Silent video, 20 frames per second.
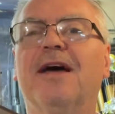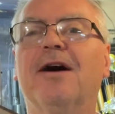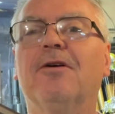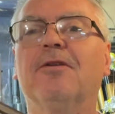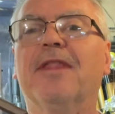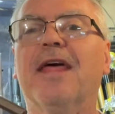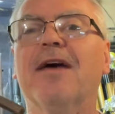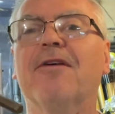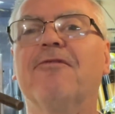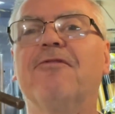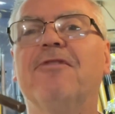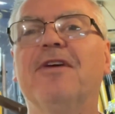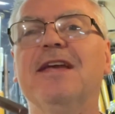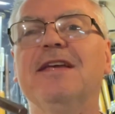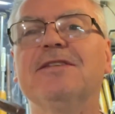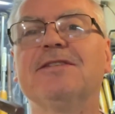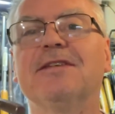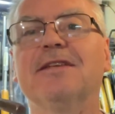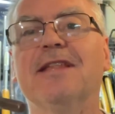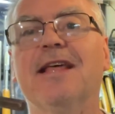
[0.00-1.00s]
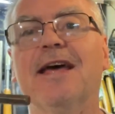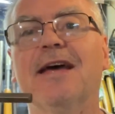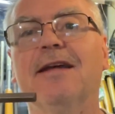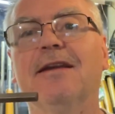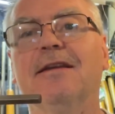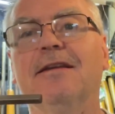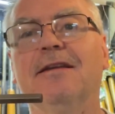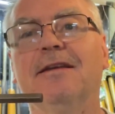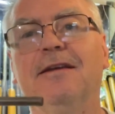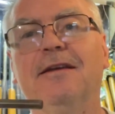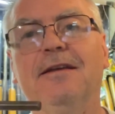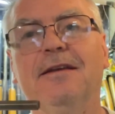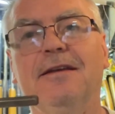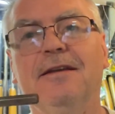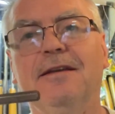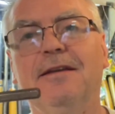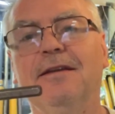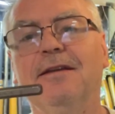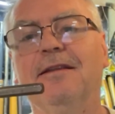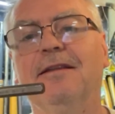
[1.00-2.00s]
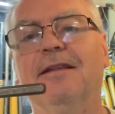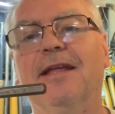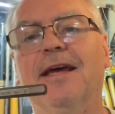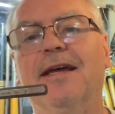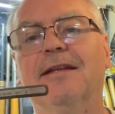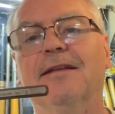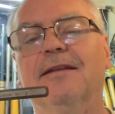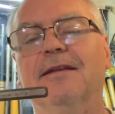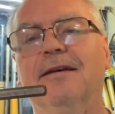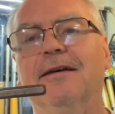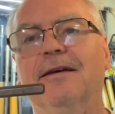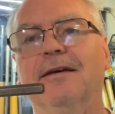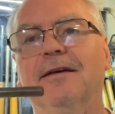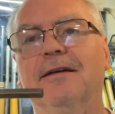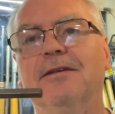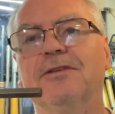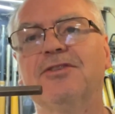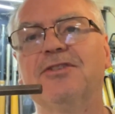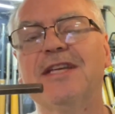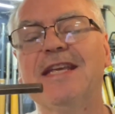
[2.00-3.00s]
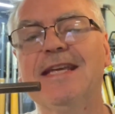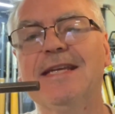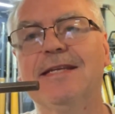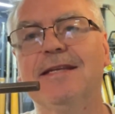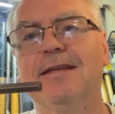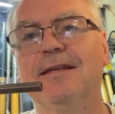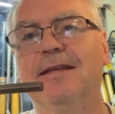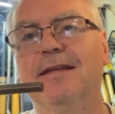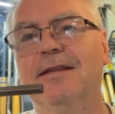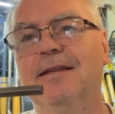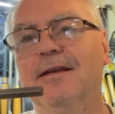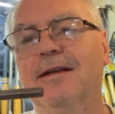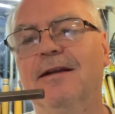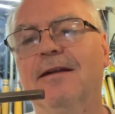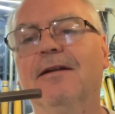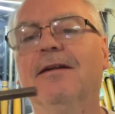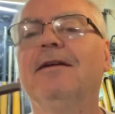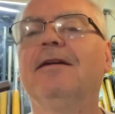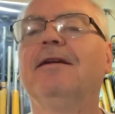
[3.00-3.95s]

out that face of that seat in there,